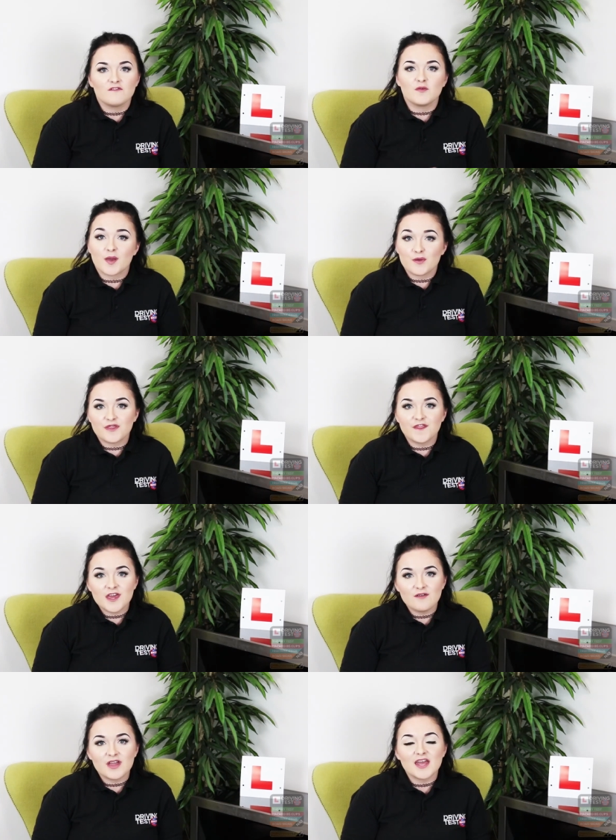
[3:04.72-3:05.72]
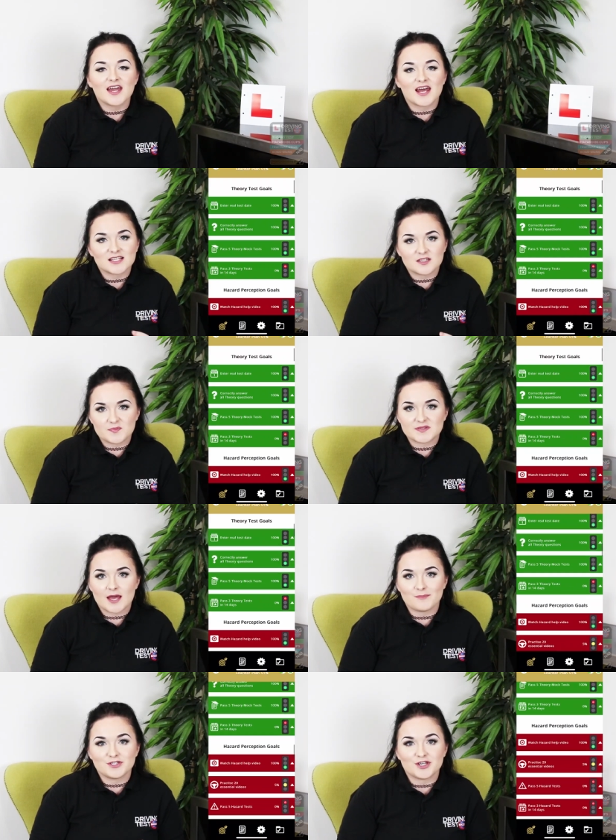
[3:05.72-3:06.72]
for both theory and hazard
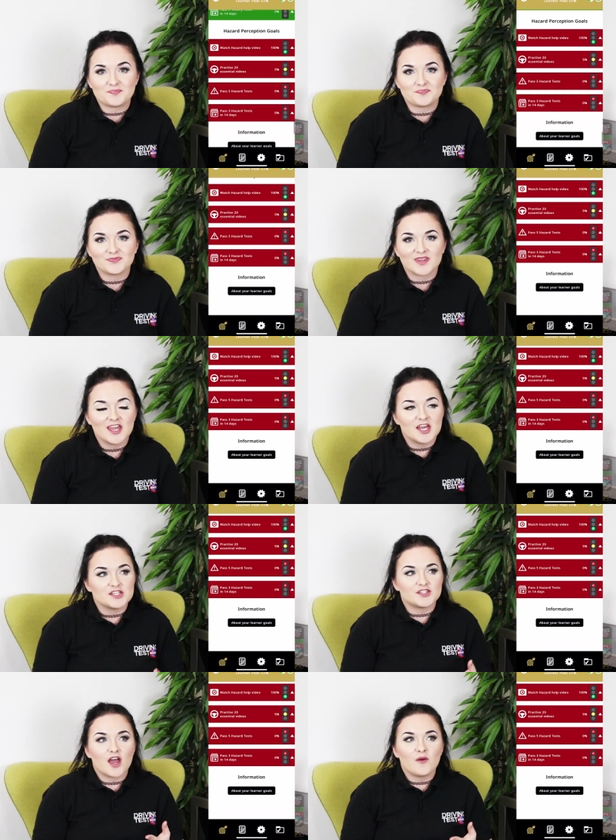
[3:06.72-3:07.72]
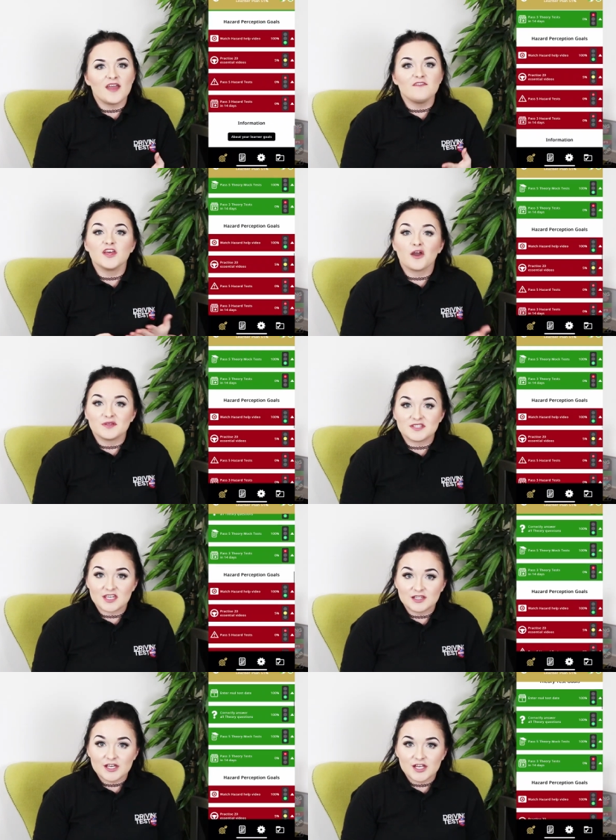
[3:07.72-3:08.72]
perception. So if you go into
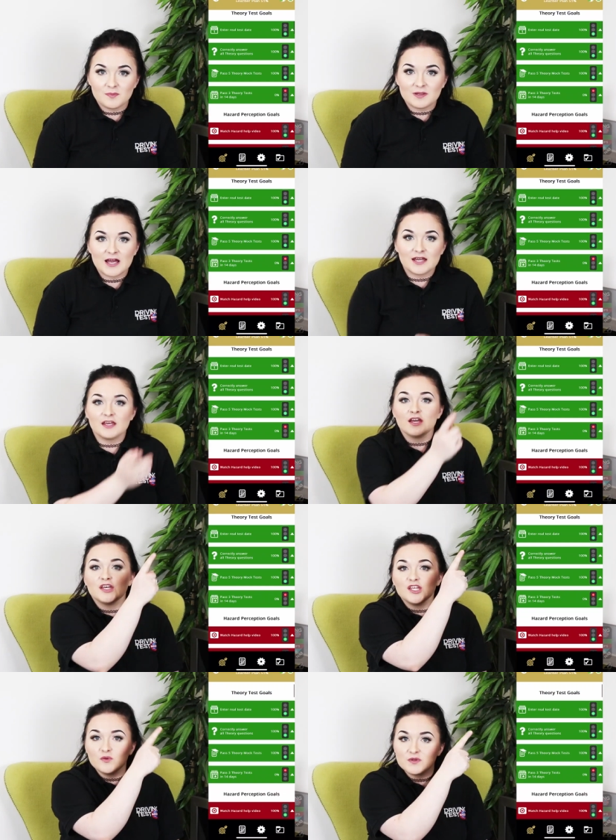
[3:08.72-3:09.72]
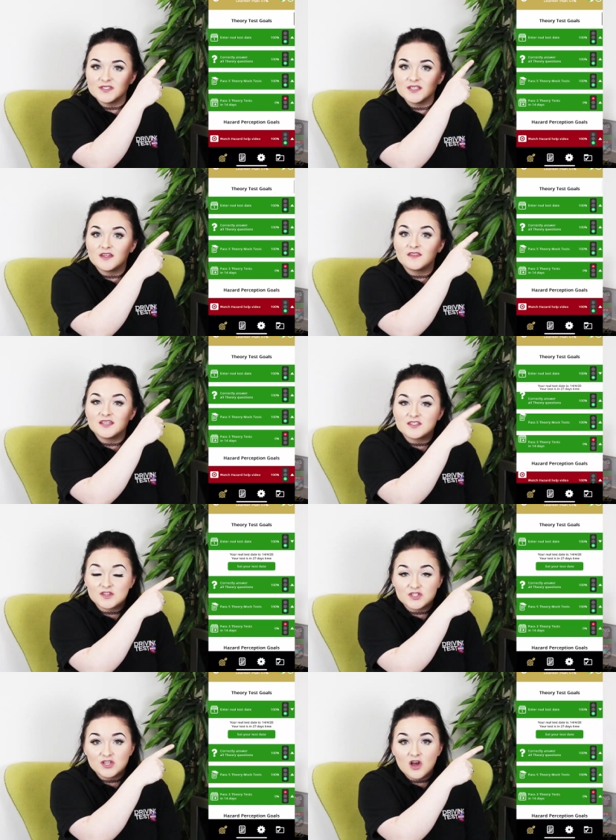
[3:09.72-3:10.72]
your learner plan, you will see that these are the
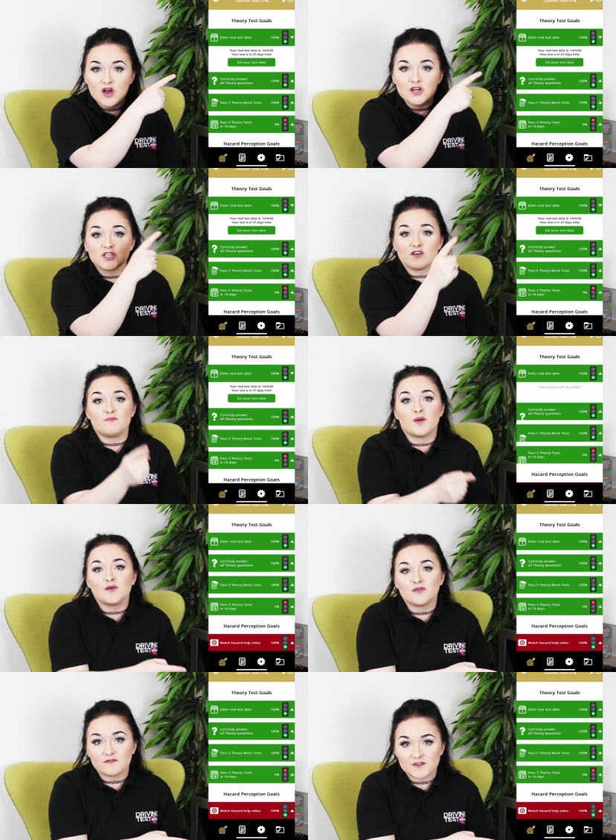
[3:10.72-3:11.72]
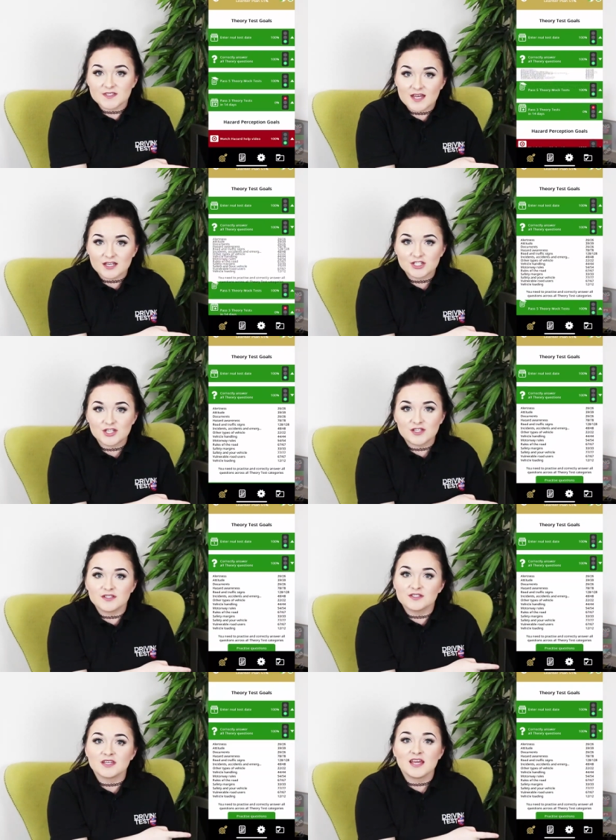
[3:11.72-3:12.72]
start of both of the
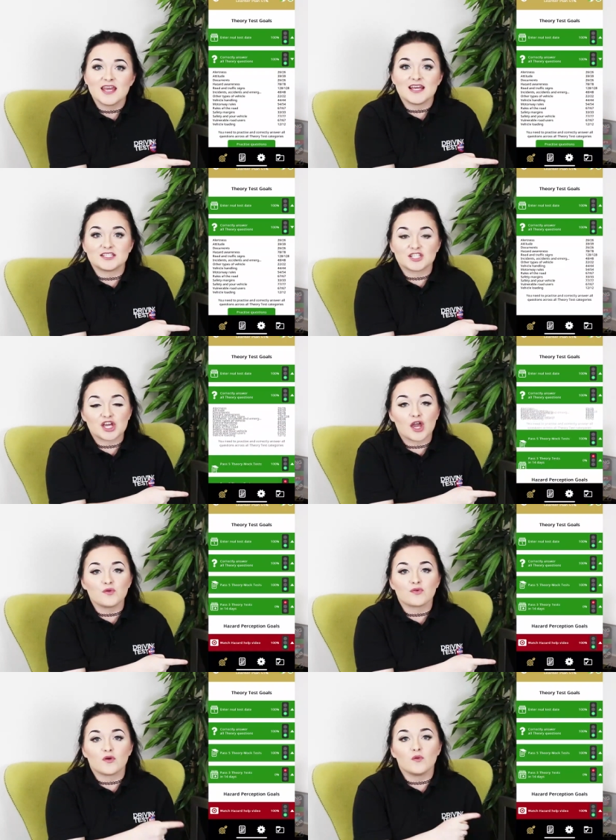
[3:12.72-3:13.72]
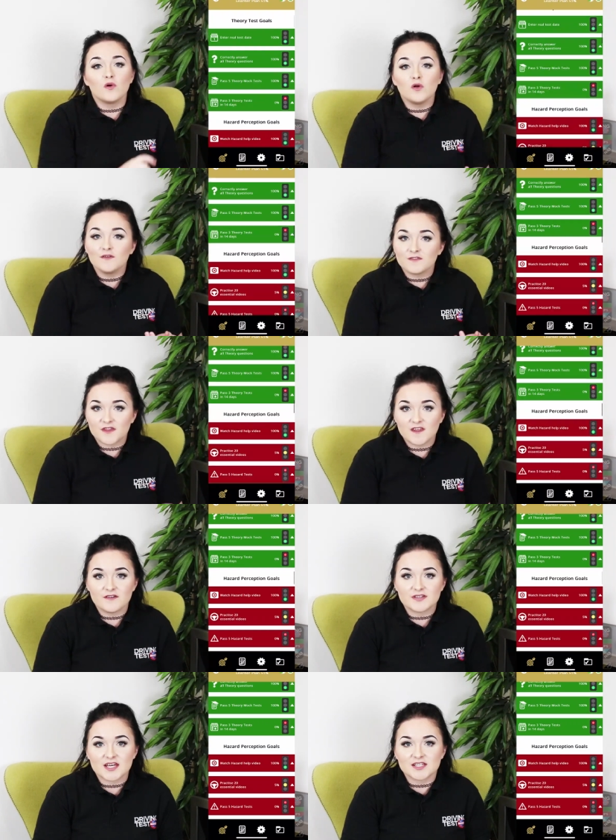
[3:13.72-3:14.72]
sections. It's to go through all of the
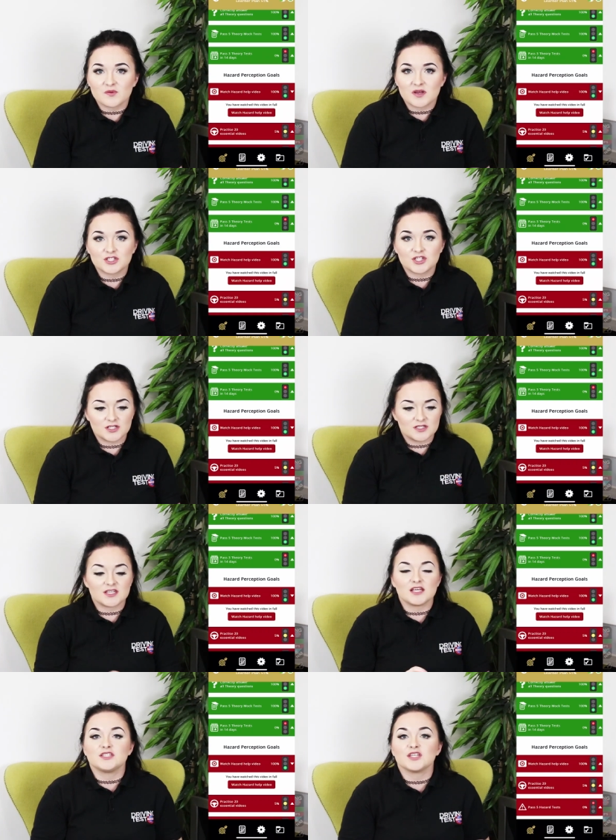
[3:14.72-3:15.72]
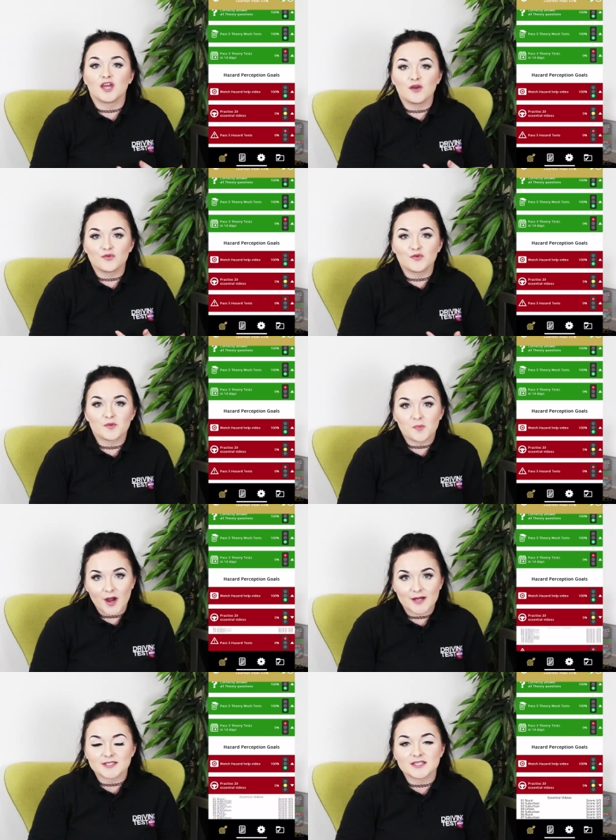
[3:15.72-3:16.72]
theory test questions and to go through the
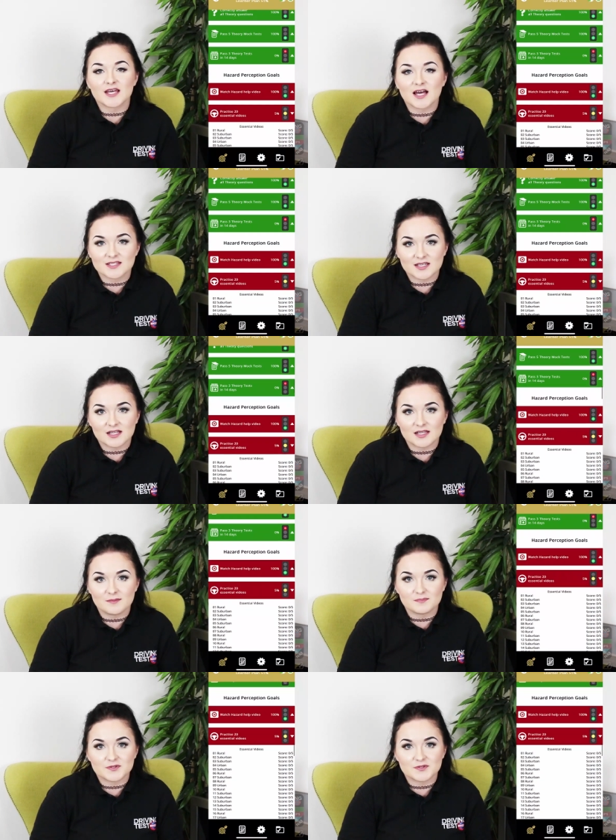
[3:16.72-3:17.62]
practice hazard clips.